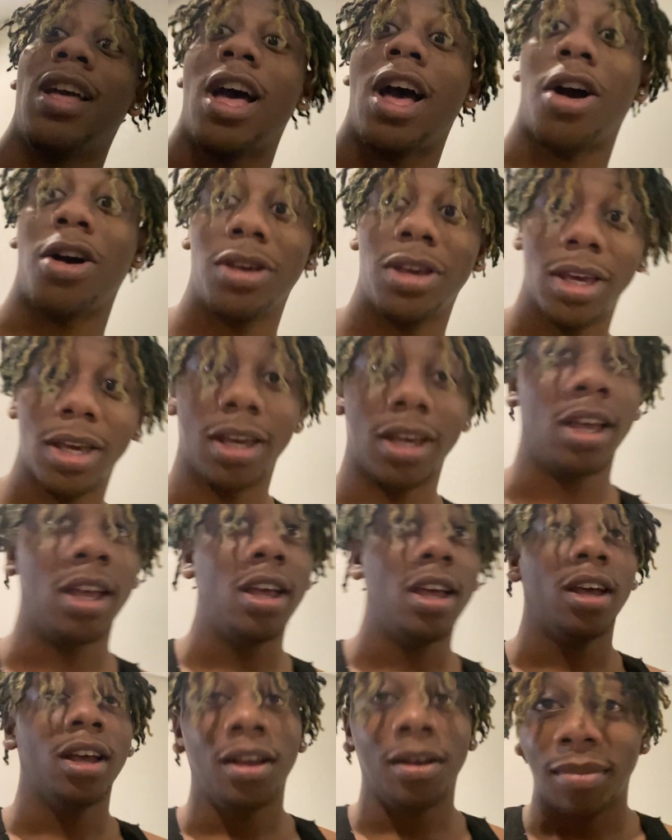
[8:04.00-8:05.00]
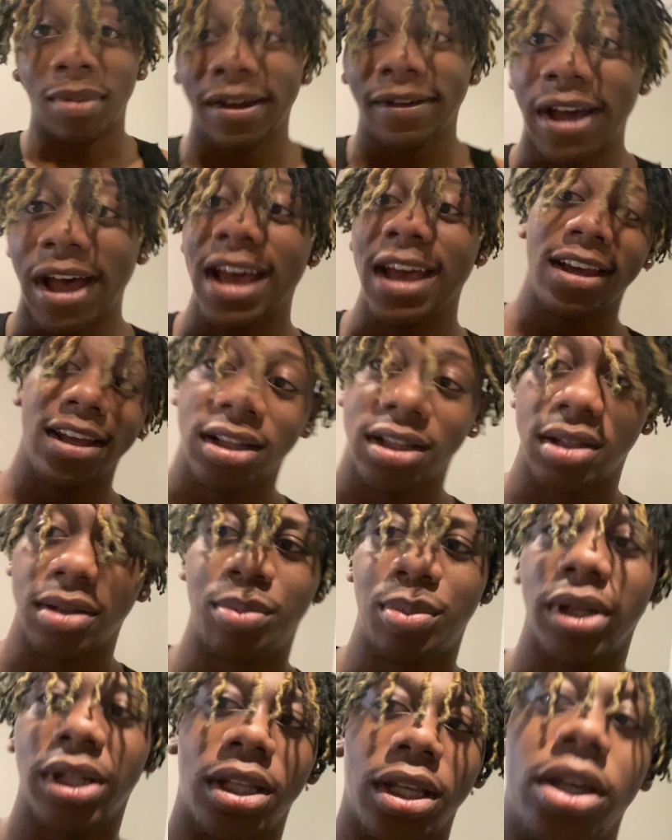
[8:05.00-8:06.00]
Oh yeah, man, I had to
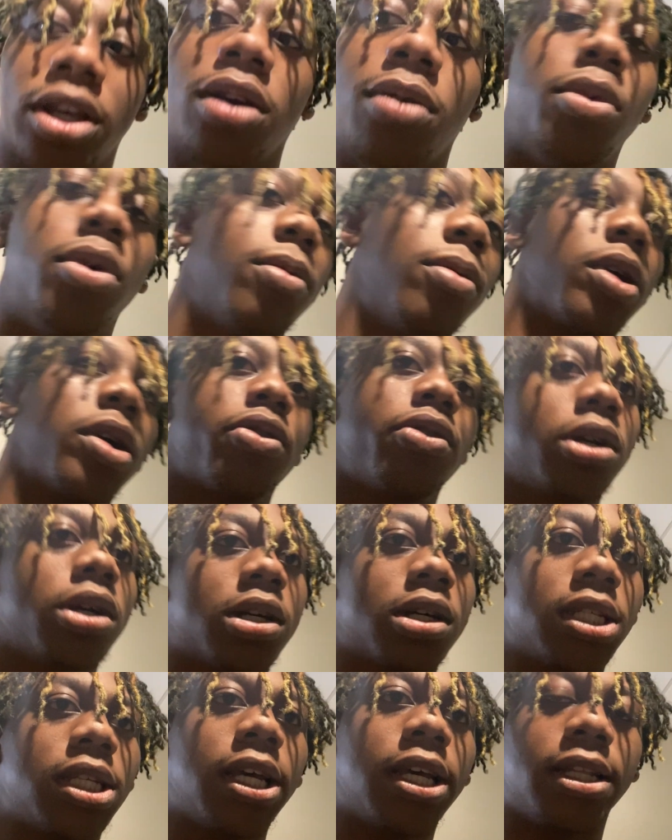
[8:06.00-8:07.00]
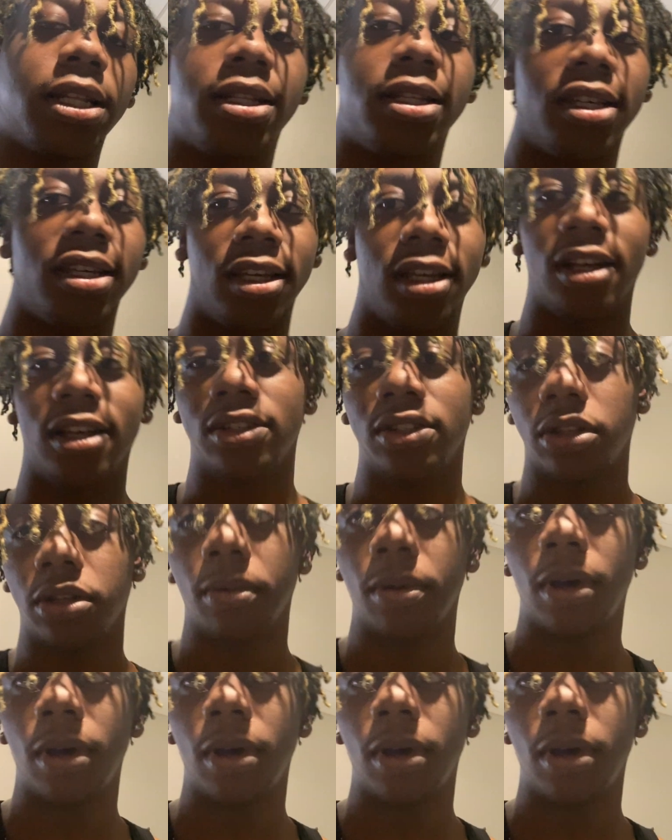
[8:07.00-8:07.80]
pick the camera up right quick, cause I had to tell y'all something.